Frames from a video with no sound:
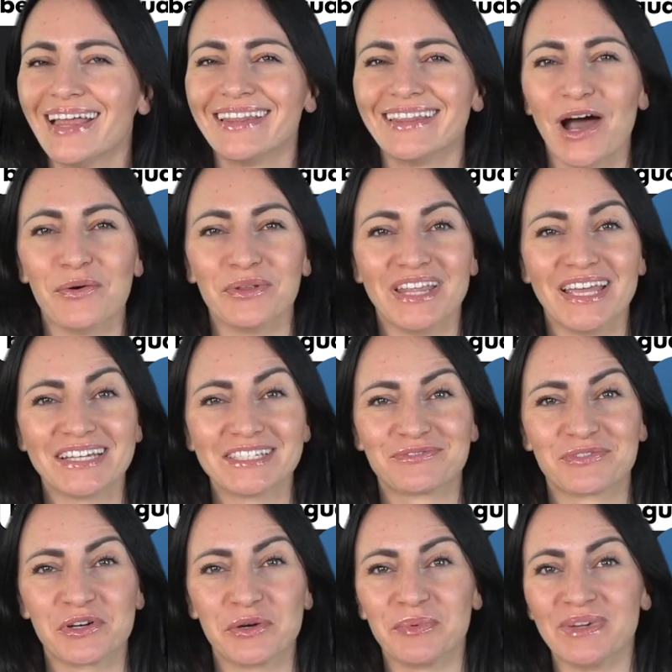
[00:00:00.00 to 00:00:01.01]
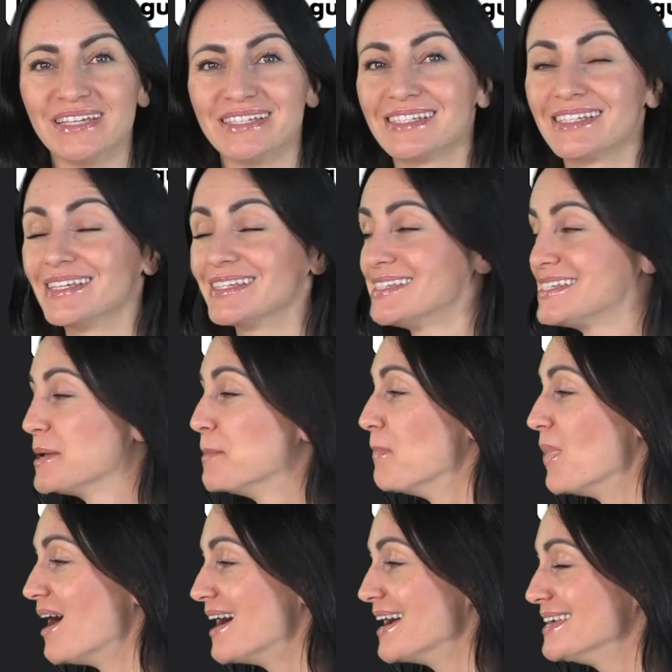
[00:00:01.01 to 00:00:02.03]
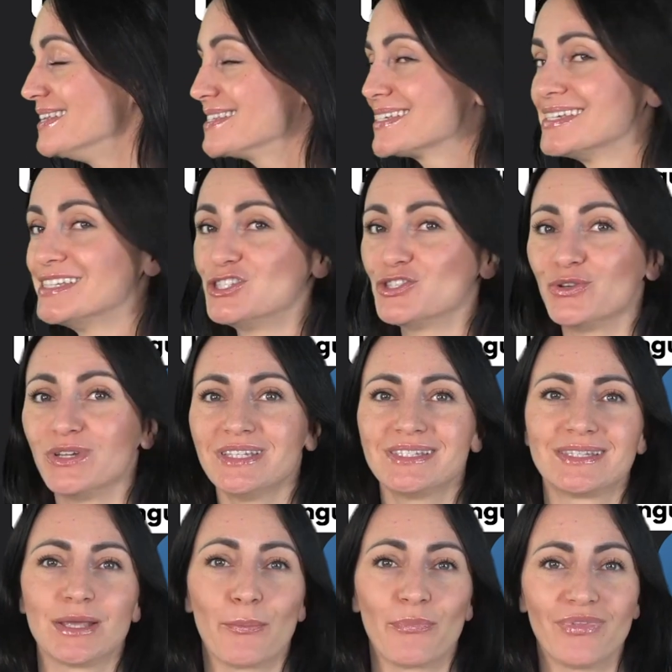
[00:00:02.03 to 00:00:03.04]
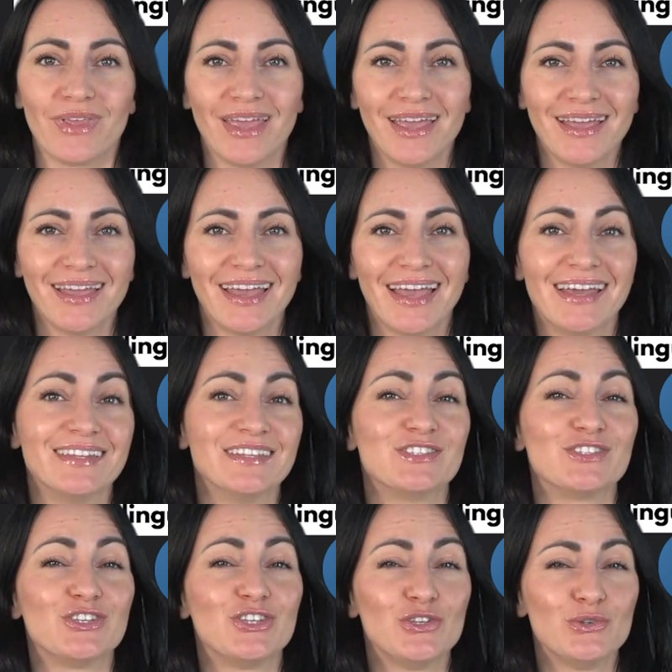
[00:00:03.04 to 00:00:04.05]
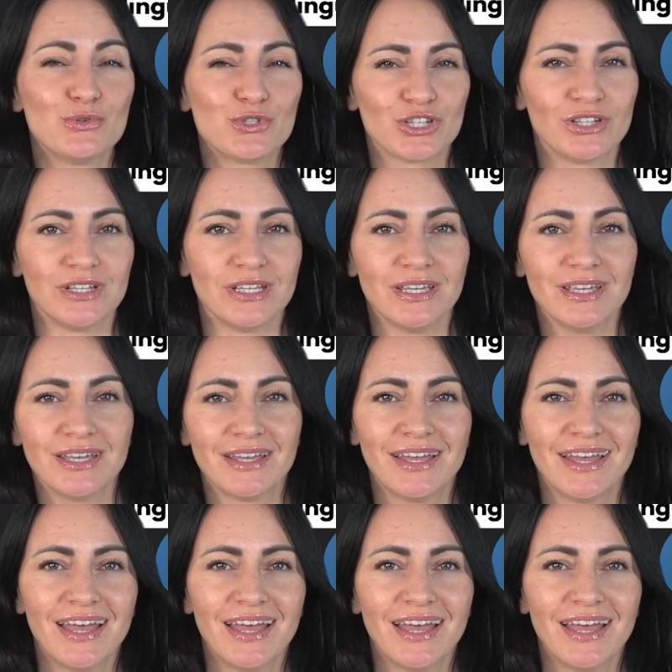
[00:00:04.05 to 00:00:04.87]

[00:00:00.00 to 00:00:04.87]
Our next verb is to mind doing something and is usually